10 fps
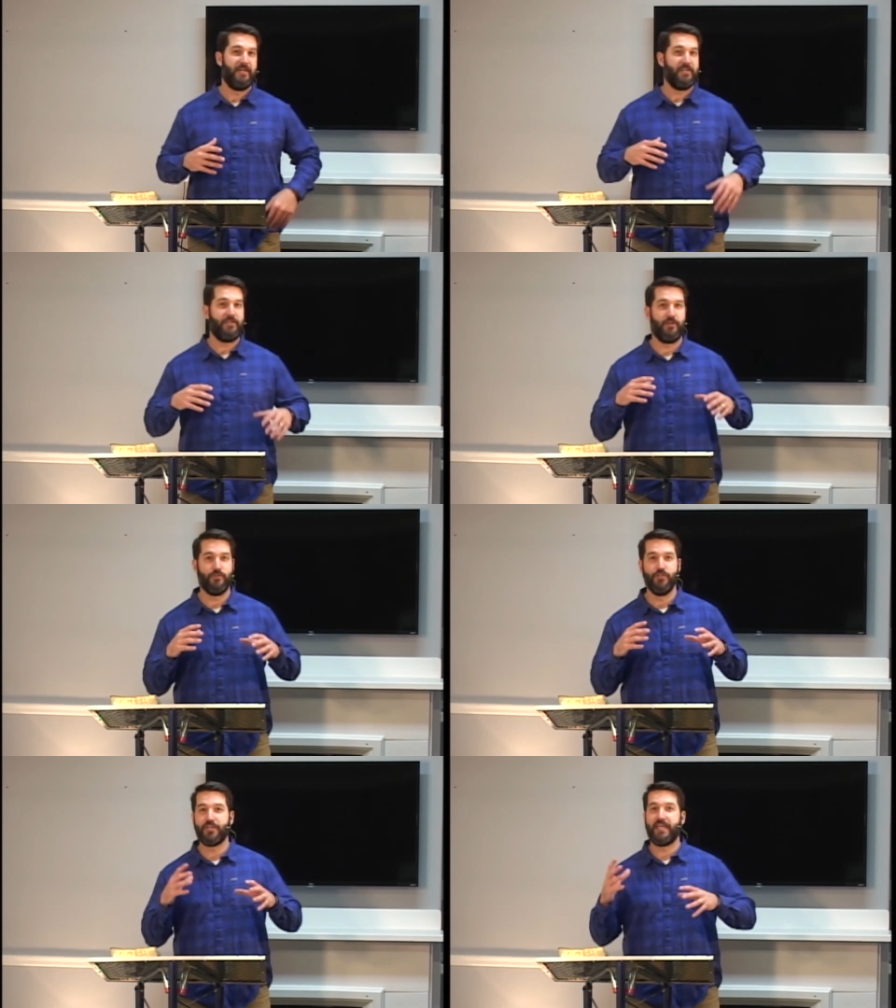you know,
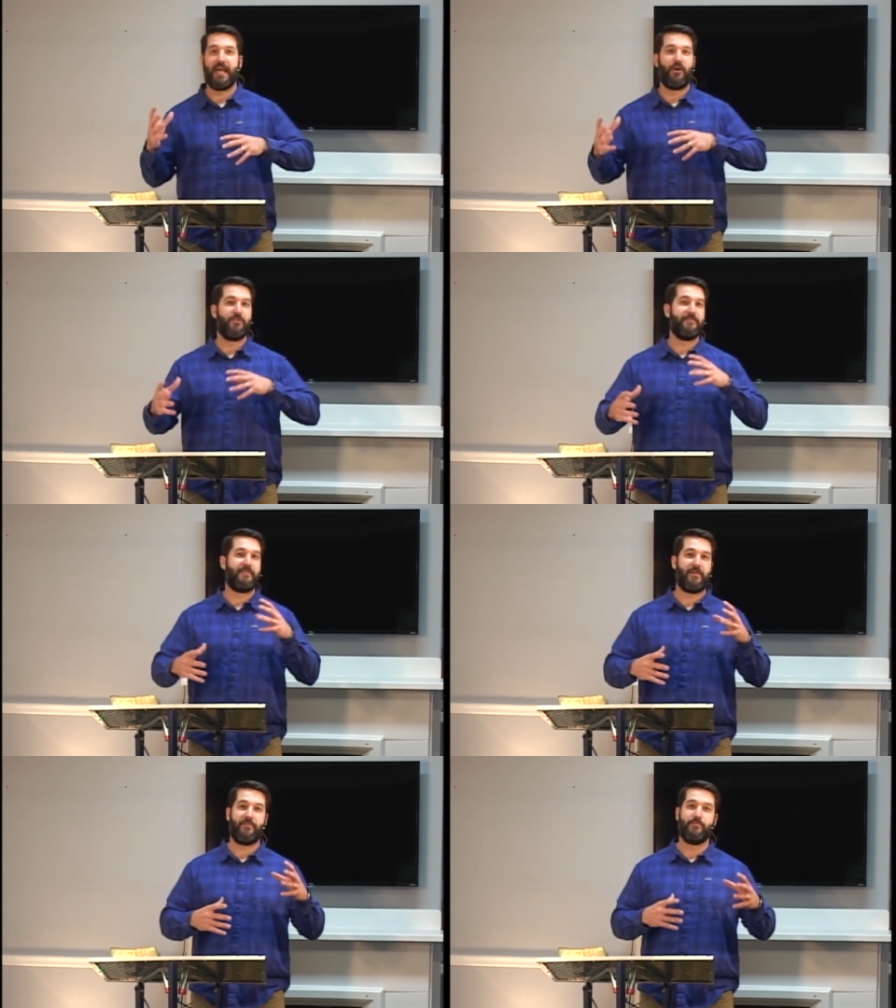looking at all the
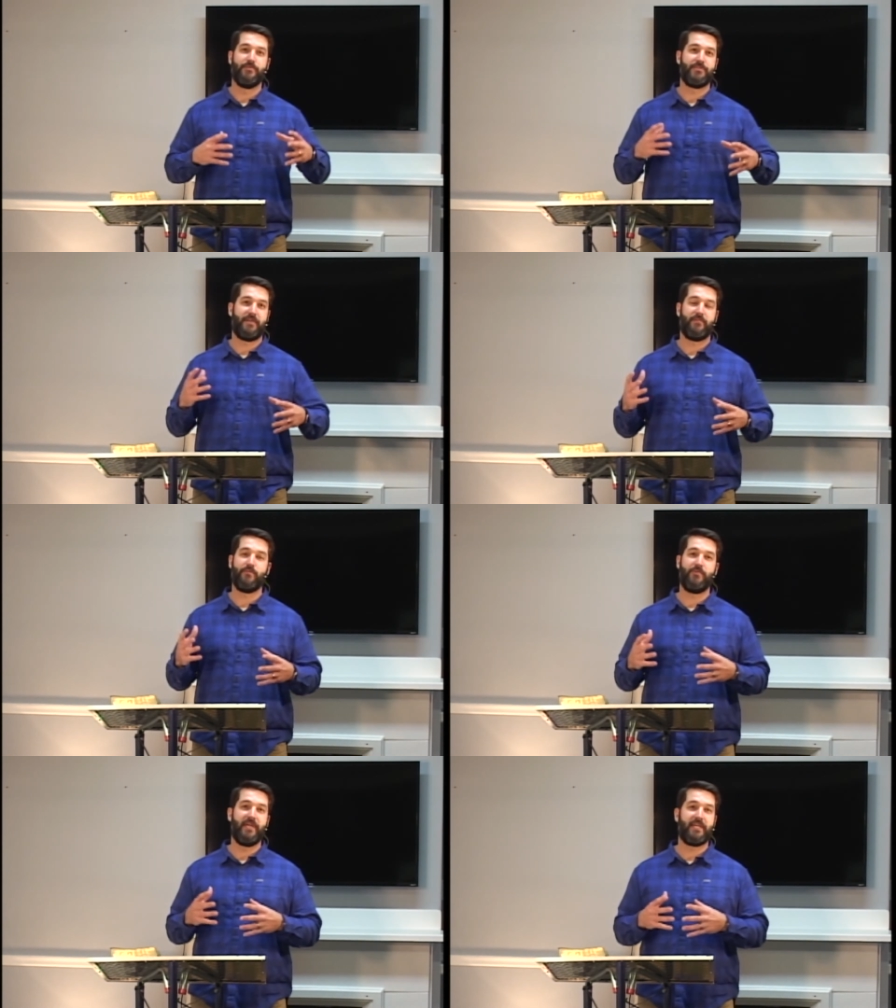variables every
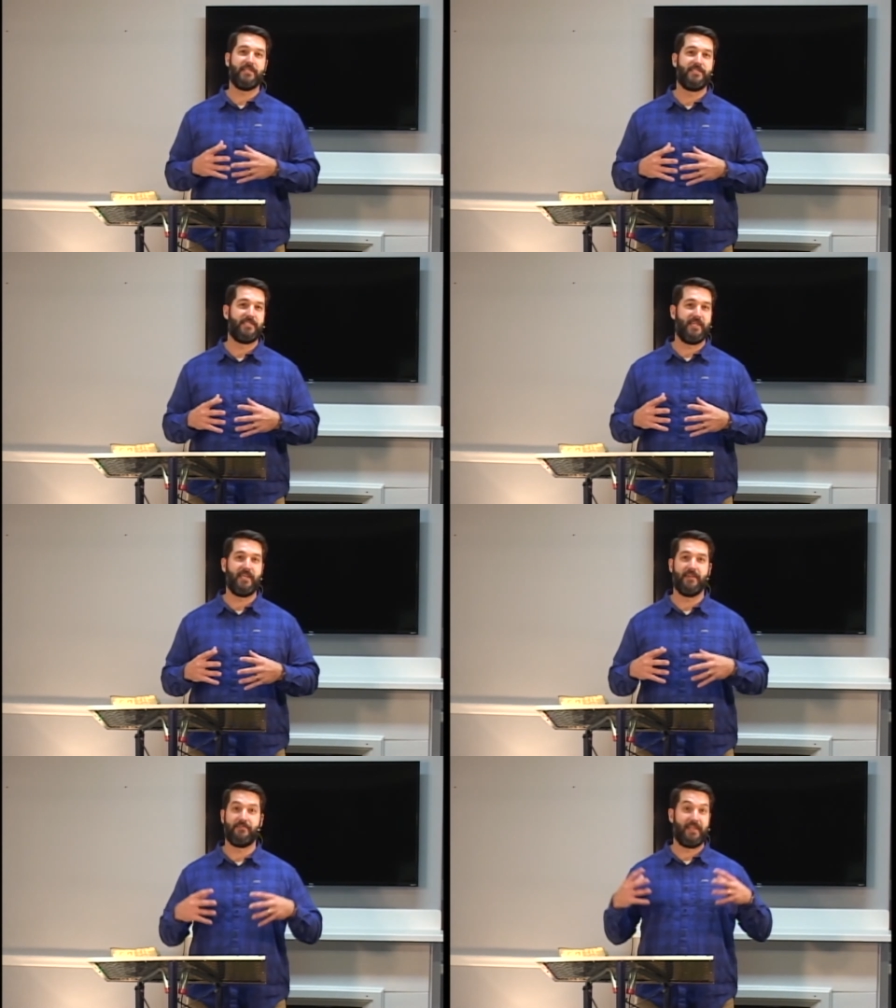week and
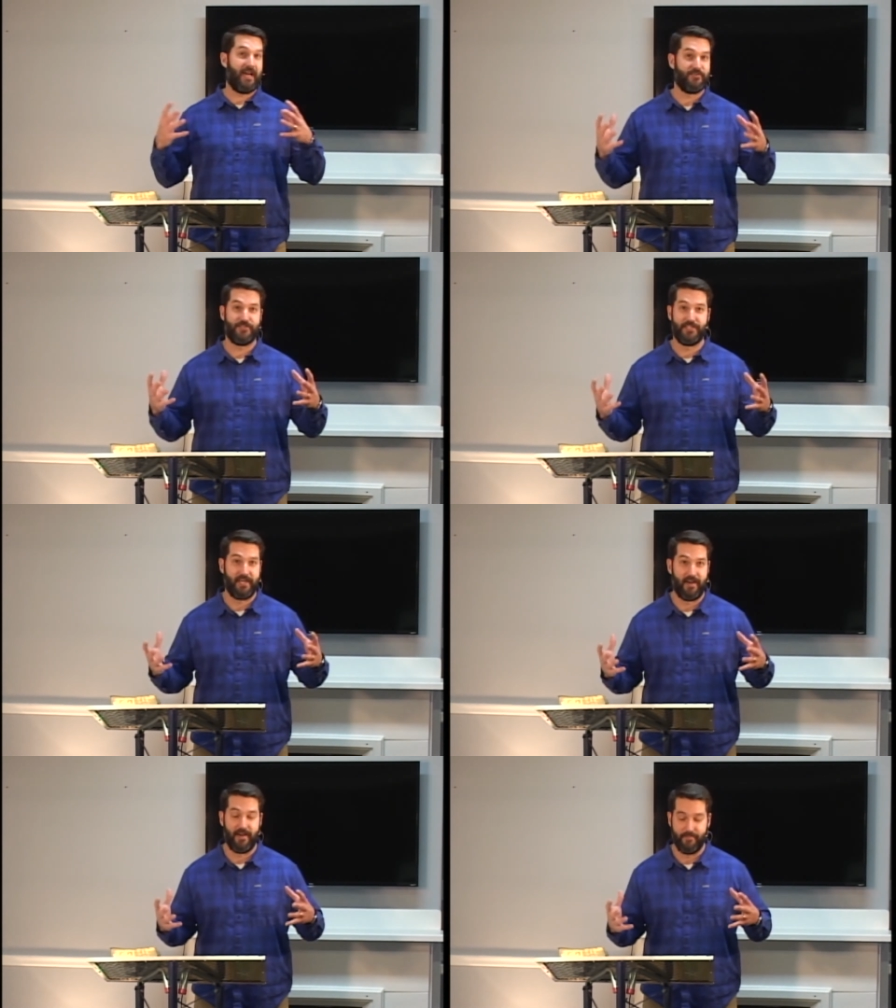seeing if now's the
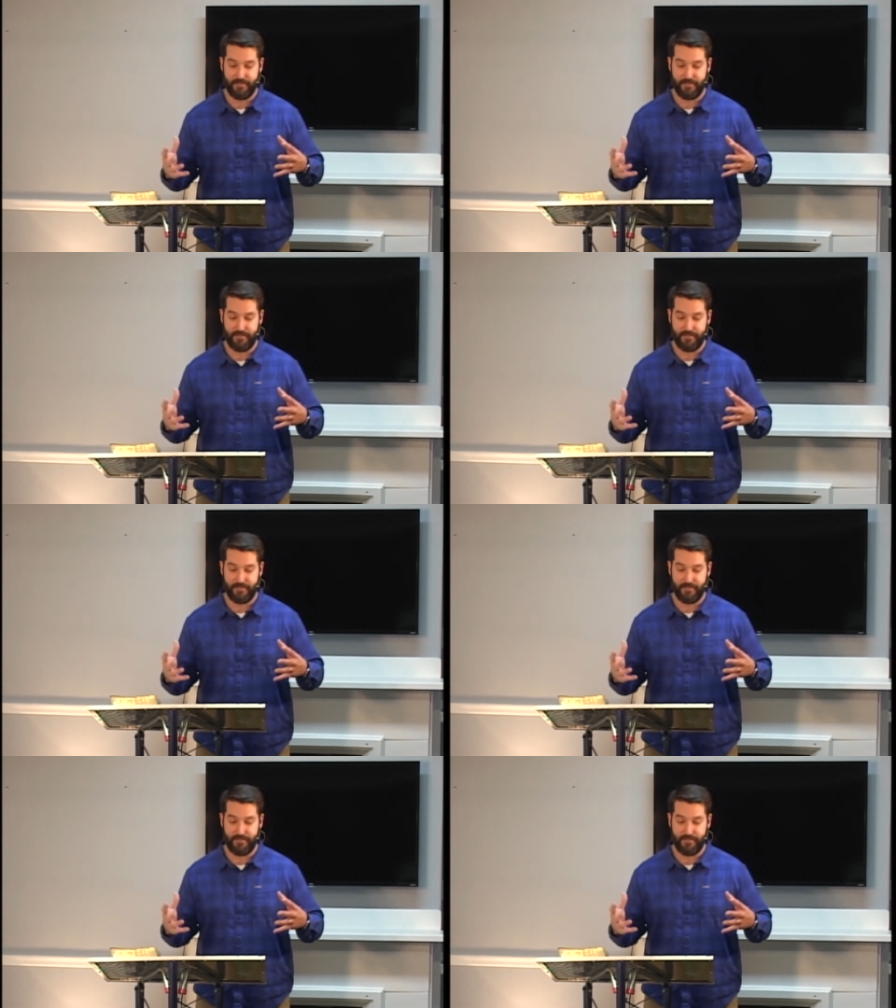time.